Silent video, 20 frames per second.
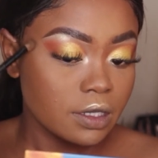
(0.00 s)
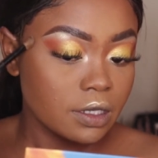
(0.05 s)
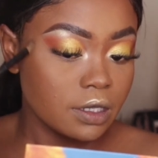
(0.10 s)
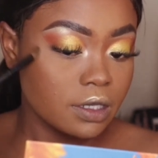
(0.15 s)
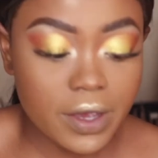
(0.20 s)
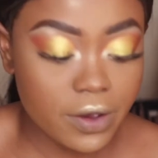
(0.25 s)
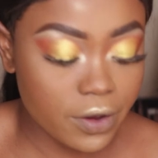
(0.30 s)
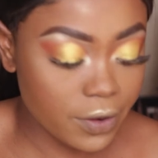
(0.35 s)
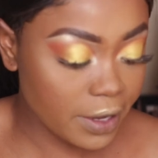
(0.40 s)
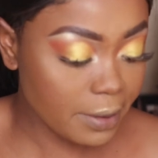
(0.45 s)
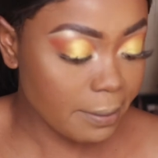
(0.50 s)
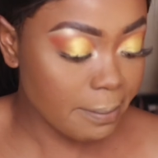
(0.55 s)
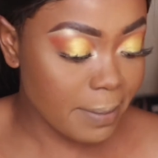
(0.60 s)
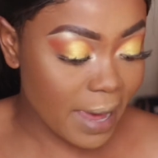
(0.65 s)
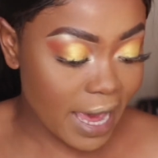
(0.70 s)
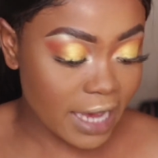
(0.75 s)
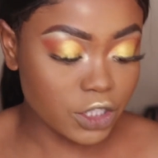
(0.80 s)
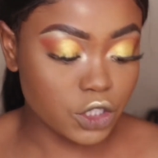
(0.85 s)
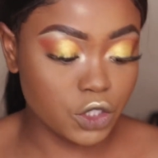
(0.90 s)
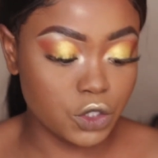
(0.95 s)
We're going
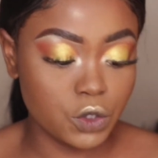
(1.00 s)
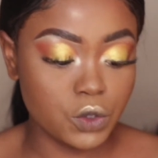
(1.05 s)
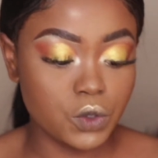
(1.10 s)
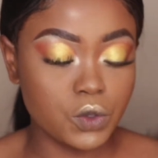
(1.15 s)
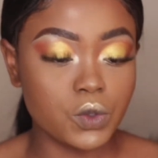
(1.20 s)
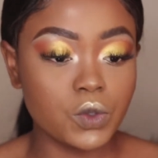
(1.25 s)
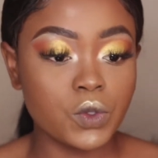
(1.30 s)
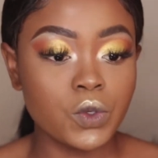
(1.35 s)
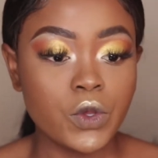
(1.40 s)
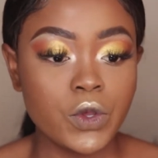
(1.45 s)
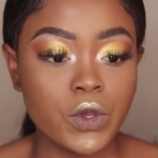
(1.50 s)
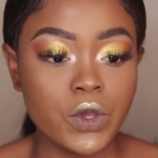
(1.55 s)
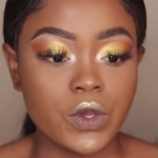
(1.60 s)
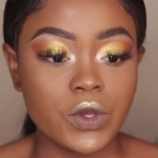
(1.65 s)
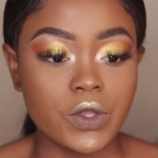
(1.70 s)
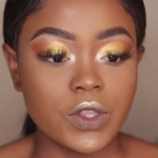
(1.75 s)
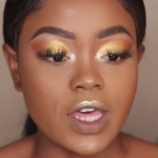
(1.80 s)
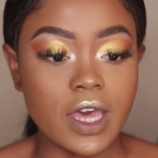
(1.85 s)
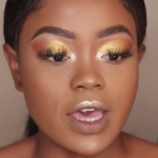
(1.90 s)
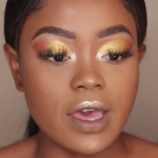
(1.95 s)
back to
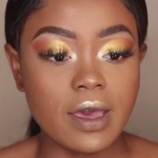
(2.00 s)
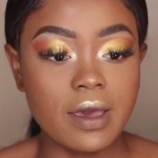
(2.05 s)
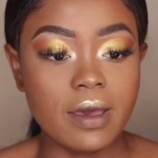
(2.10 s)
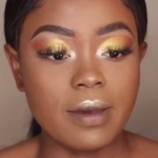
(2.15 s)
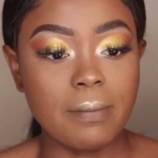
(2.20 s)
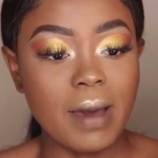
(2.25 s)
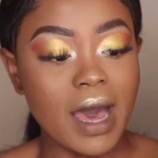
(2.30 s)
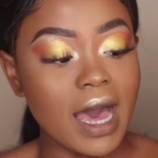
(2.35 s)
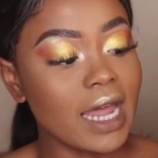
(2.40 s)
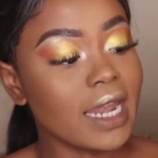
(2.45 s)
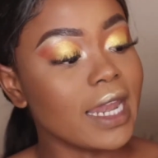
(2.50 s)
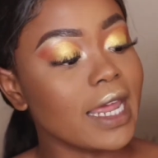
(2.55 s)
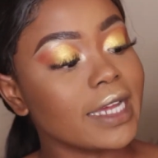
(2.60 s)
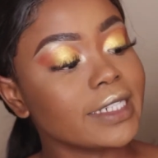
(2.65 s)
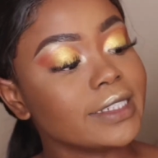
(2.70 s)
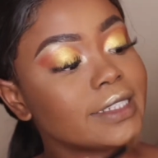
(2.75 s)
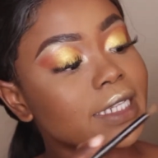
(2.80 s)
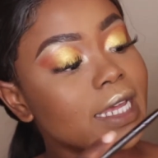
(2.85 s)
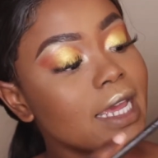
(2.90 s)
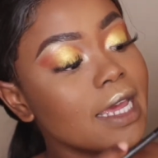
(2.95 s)
the
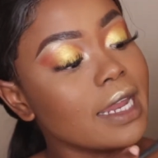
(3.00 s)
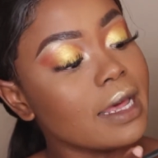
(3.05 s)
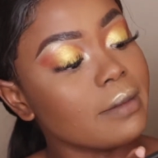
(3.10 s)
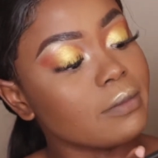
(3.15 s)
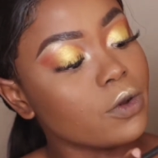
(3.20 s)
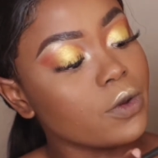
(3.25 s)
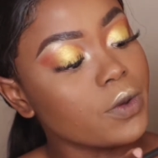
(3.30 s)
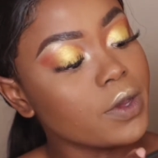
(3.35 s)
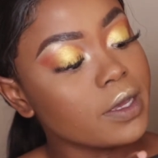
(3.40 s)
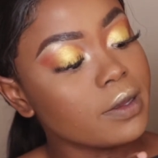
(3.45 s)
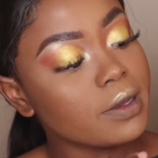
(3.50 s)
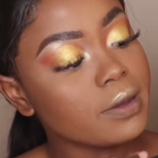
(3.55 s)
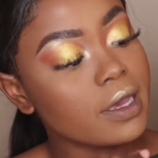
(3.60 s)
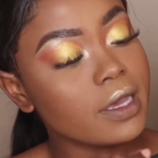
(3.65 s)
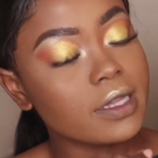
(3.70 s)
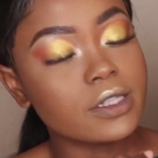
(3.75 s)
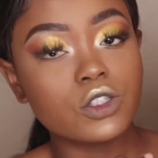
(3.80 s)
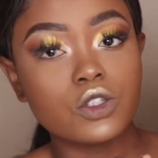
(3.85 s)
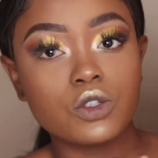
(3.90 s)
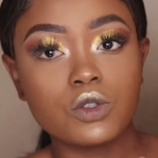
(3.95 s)
palette, and I'm going
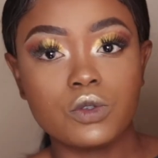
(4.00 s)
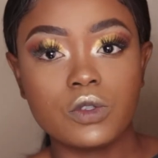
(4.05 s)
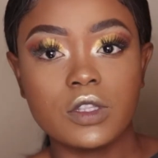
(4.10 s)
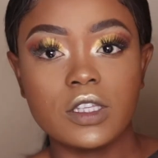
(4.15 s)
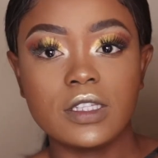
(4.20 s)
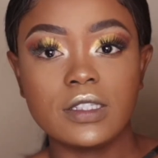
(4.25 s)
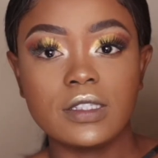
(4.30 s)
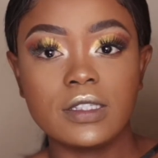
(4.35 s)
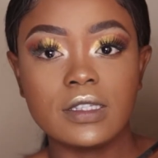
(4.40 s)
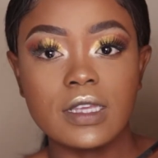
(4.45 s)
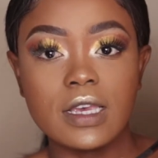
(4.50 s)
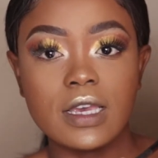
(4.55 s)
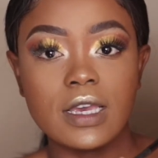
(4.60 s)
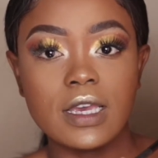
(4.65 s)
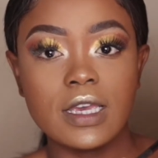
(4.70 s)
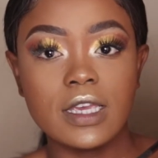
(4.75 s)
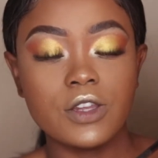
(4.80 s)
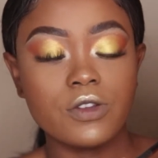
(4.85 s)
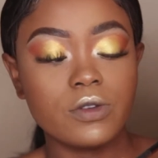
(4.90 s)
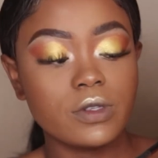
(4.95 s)
into this
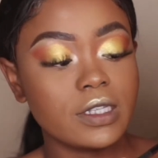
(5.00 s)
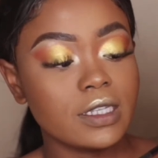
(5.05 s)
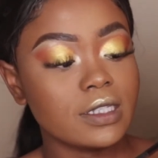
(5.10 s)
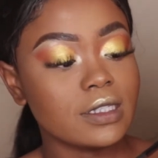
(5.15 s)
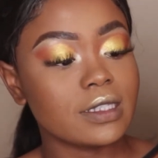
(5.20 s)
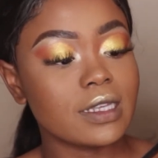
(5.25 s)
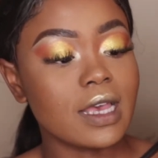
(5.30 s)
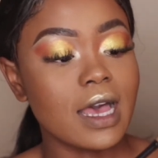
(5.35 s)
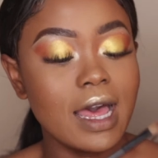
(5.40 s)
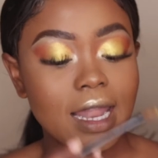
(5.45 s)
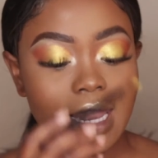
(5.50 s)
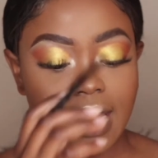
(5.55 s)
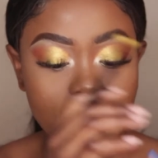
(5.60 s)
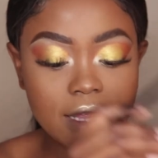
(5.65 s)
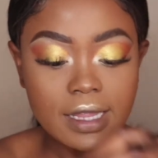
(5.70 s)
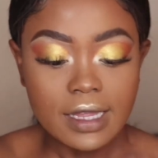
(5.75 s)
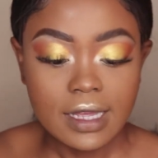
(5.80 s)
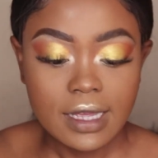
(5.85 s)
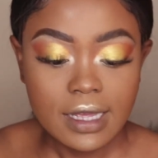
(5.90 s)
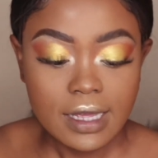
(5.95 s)
Innocence
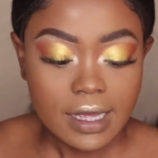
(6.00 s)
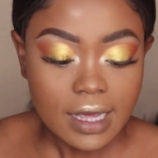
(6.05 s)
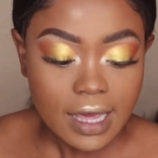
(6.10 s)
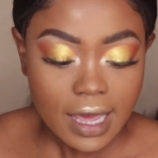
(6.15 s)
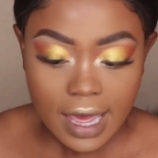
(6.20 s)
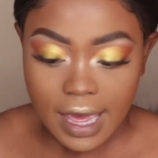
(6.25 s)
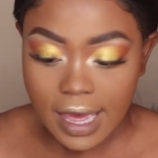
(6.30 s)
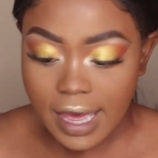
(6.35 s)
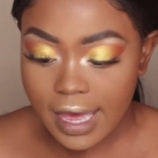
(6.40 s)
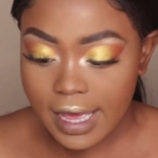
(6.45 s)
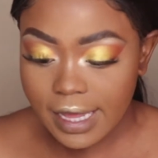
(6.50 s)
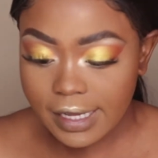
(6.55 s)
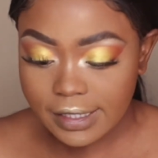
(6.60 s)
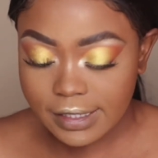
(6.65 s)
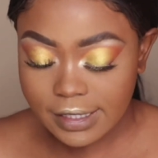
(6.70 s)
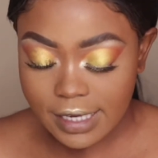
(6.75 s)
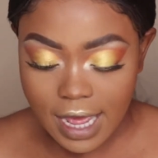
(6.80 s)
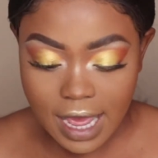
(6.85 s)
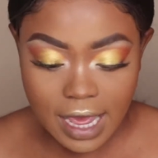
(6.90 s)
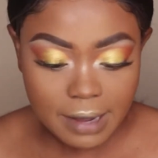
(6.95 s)
color,
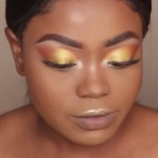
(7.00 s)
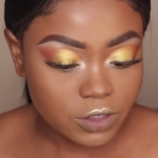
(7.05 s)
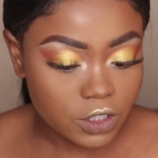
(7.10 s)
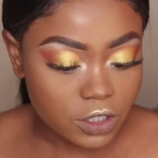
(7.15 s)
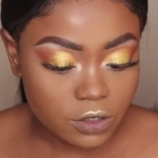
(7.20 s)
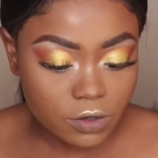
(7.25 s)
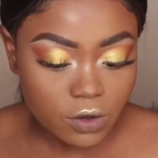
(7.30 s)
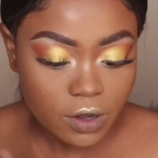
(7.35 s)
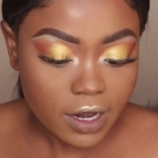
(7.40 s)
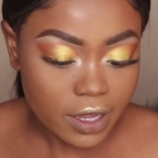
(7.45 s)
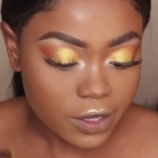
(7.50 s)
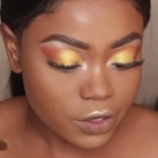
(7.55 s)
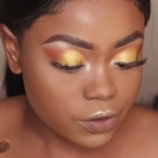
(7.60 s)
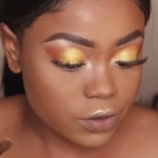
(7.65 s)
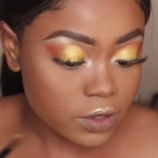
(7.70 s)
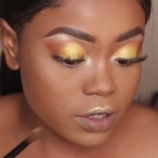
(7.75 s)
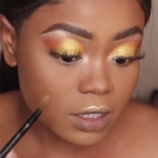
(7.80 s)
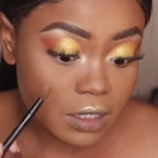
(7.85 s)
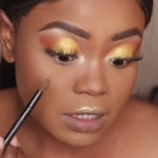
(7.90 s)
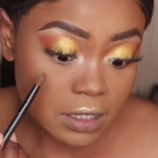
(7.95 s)
and I'm just gonna
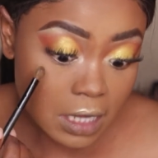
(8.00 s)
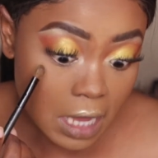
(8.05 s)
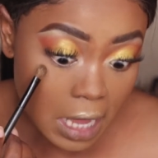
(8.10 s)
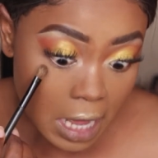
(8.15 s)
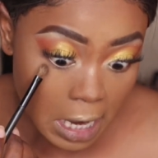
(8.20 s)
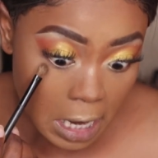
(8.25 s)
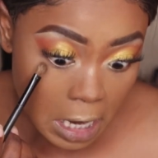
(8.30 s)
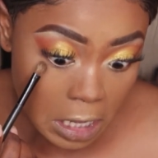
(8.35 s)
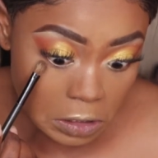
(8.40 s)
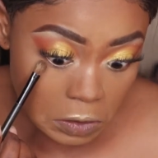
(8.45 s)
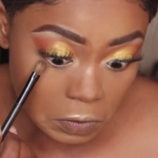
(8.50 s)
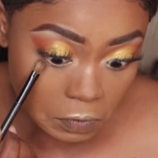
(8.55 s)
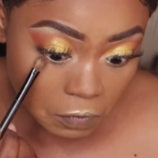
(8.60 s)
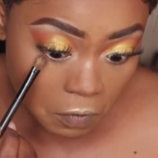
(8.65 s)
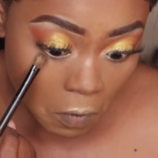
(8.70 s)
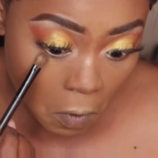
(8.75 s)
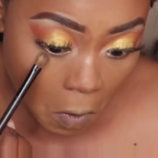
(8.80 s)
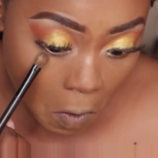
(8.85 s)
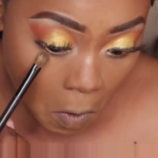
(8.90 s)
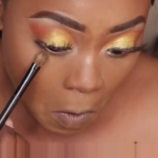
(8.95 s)
use this color
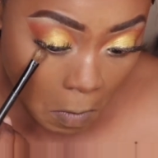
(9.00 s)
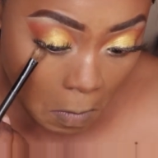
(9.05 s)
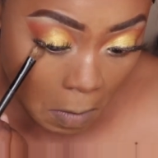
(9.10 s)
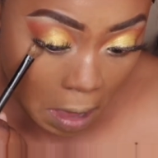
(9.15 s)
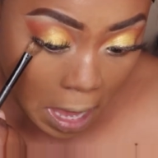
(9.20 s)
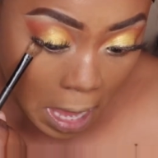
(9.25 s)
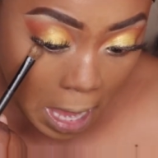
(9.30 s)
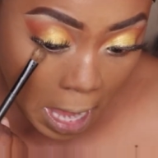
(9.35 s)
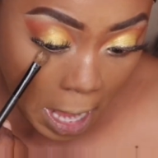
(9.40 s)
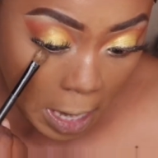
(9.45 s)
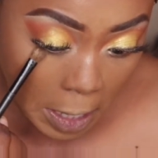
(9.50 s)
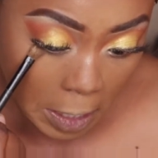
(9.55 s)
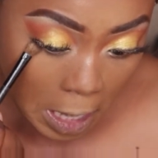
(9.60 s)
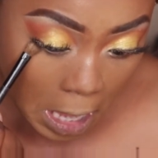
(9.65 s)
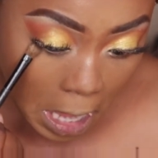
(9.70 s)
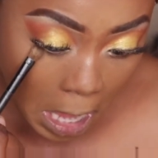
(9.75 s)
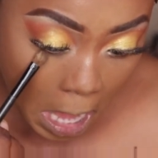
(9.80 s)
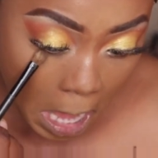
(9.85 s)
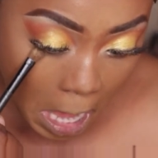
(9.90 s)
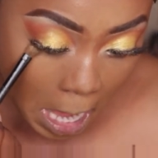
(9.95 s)
for my under
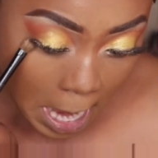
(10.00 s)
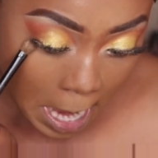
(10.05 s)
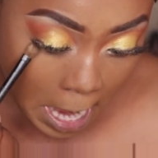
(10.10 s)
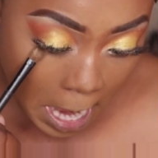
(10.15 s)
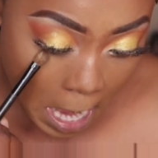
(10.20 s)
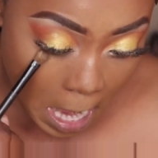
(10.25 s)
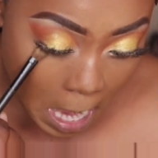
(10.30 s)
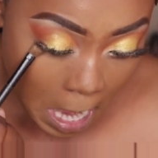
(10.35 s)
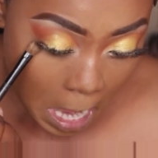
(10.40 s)
eye.